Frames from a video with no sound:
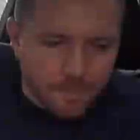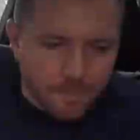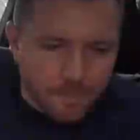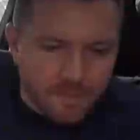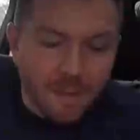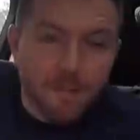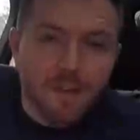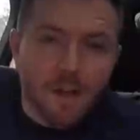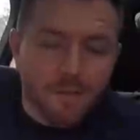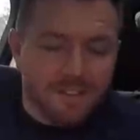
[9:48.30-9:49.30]
Sam
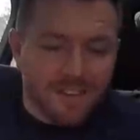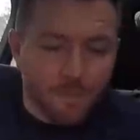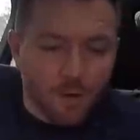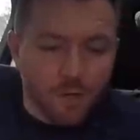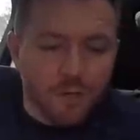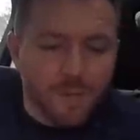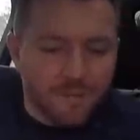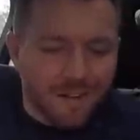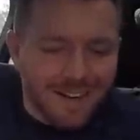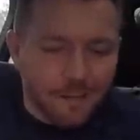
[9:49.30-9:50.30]
McCarthy sent him what could have been a
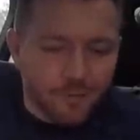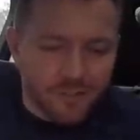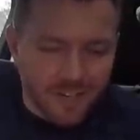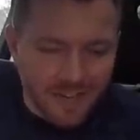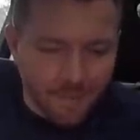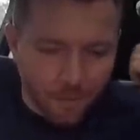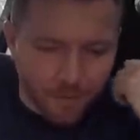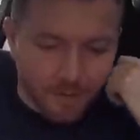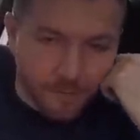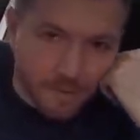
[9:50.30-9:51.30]
very interesting email,
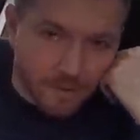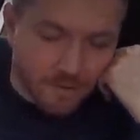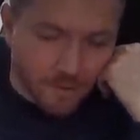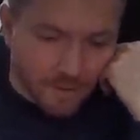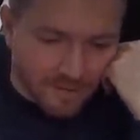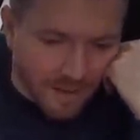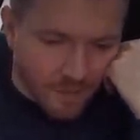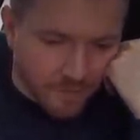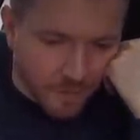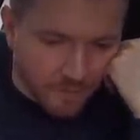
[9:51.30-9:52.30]
but he's forgot to
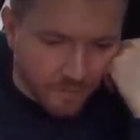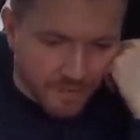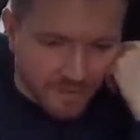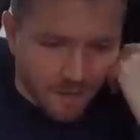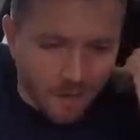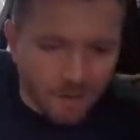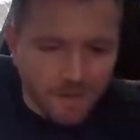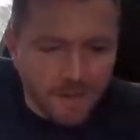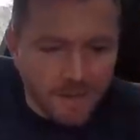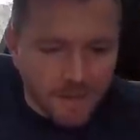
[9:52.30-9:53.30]
attach a photo of his car.
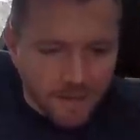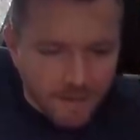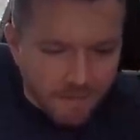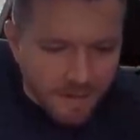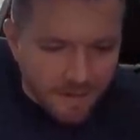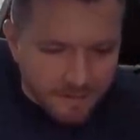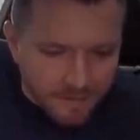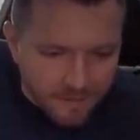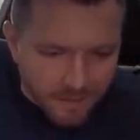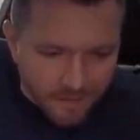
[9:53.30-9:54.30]
Here it is,
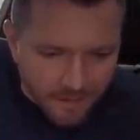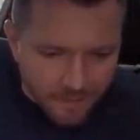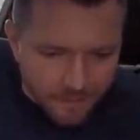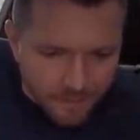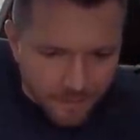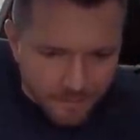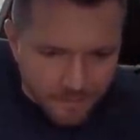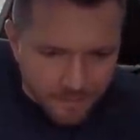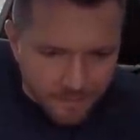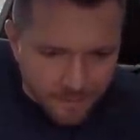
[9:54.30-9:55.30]
and then he's forgot
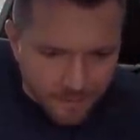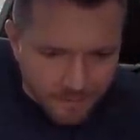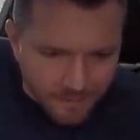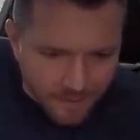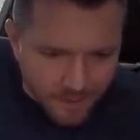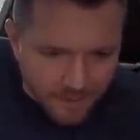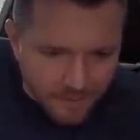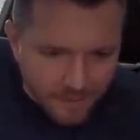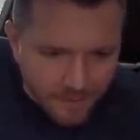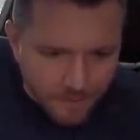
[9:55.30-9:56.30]
to uh, attach it.
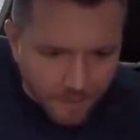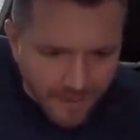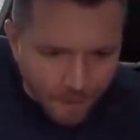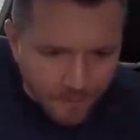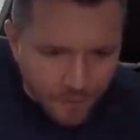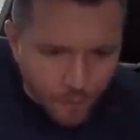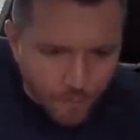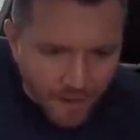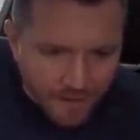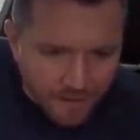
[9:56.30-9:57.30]
My Audi
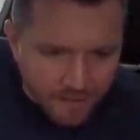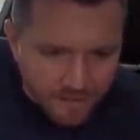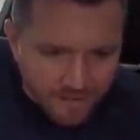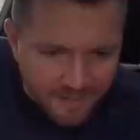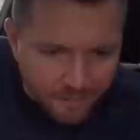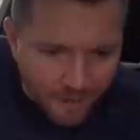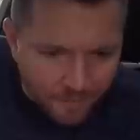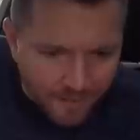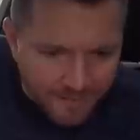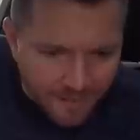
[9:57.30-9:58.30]
Coupe, sixteen valve,
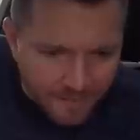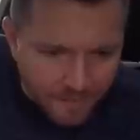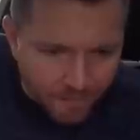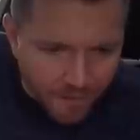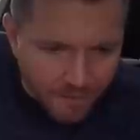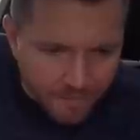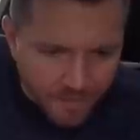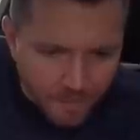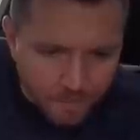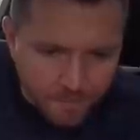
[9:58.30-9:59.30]
nineteen ninety-three.
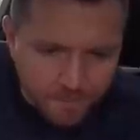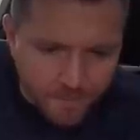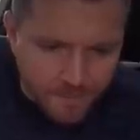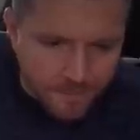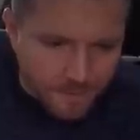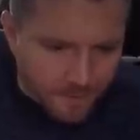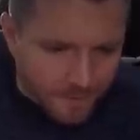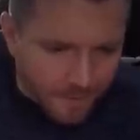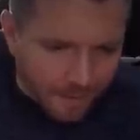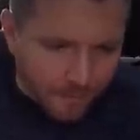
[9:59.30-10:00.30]
Sam,
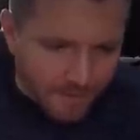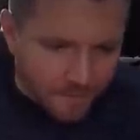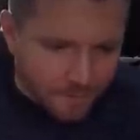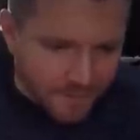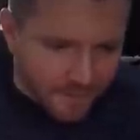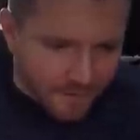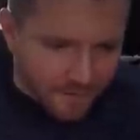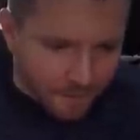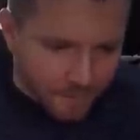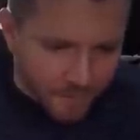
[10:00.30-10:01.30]
I'd have liked to have seen that,
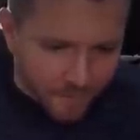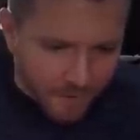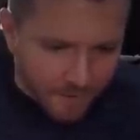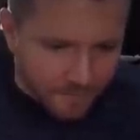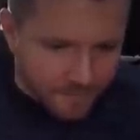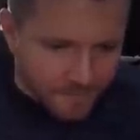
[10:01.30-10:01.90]
Sam, to be fair.